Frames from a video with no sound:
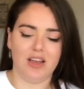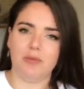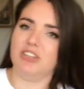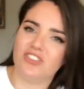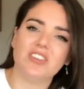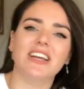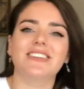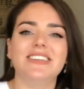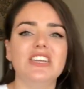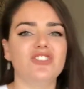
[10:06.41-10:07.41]
I mean just like a
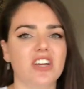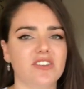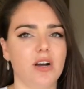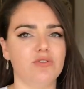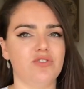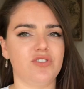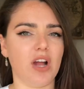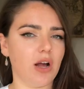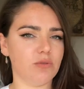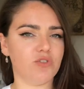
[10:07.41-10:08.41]
t-shirt
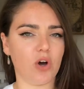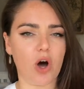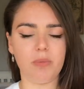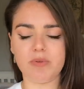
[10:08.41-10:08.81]
style top.